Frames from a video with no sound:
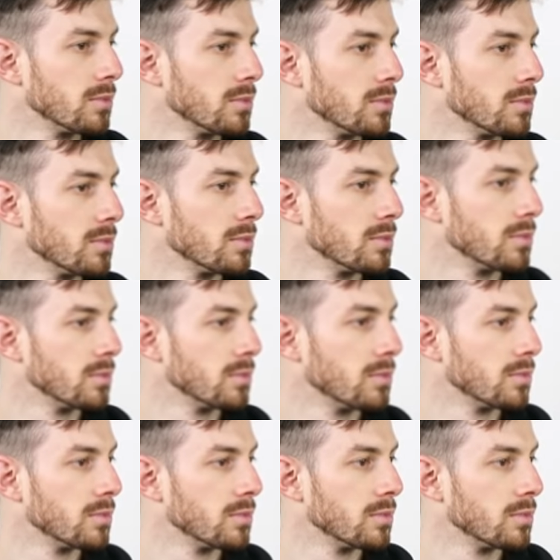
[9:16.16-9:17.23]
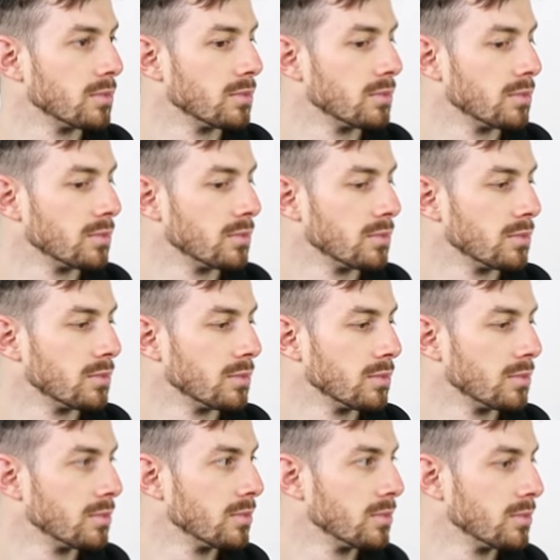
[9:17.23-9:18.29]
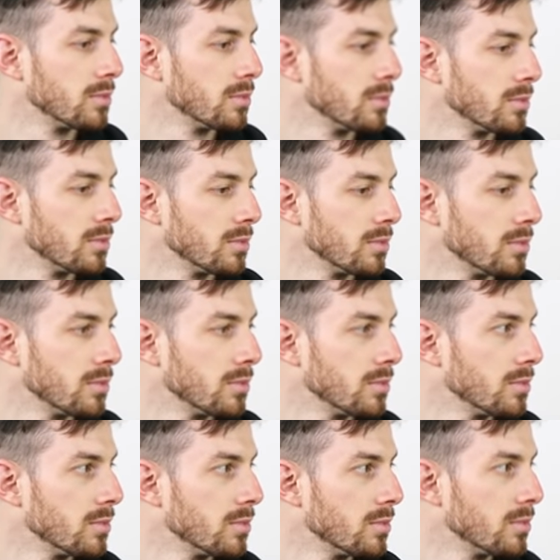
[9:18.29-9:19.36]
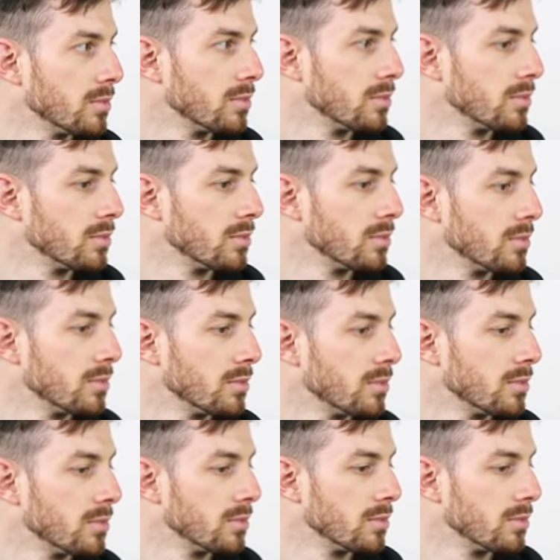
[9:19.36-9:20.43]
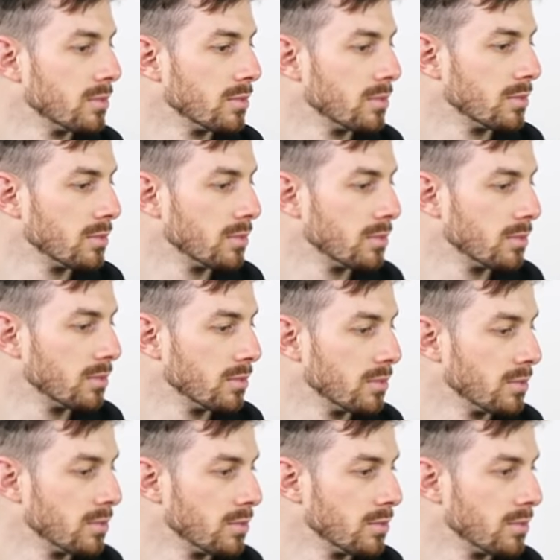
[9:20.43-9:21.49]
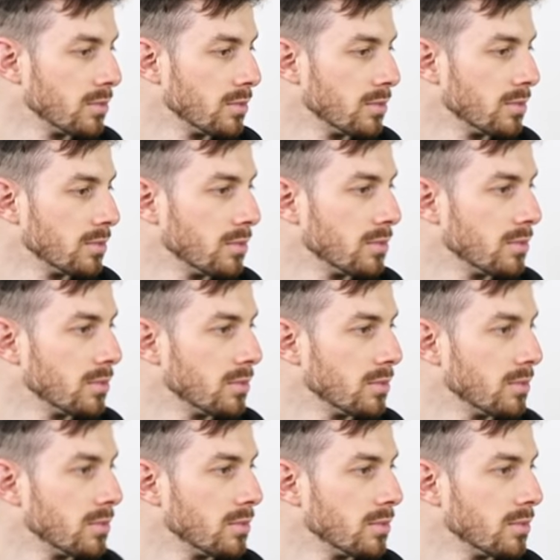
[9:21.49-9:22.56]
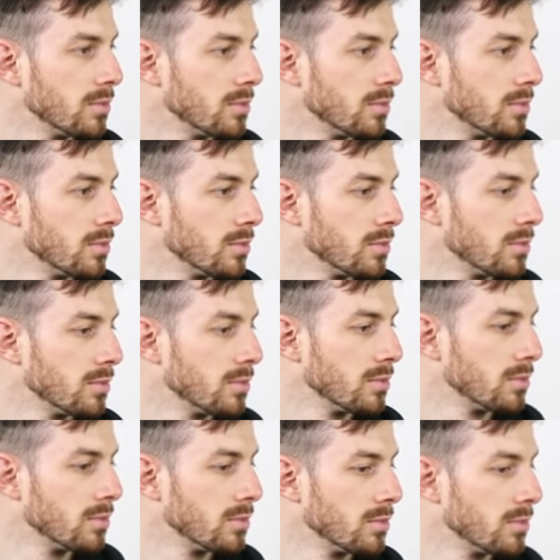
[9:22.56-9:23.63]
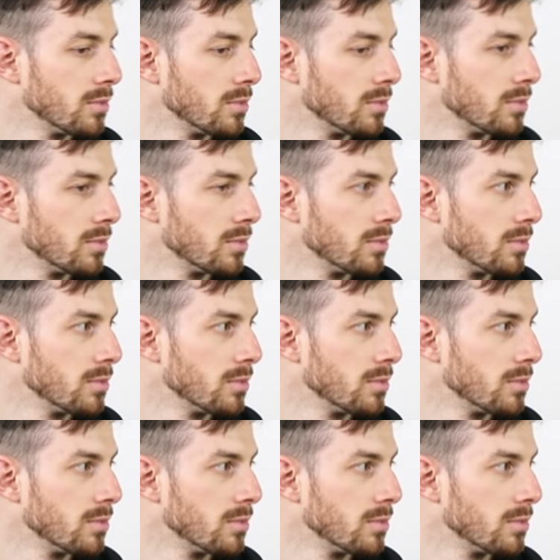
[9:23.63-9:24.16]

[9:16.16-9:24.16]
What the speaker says: This person isn't speaking.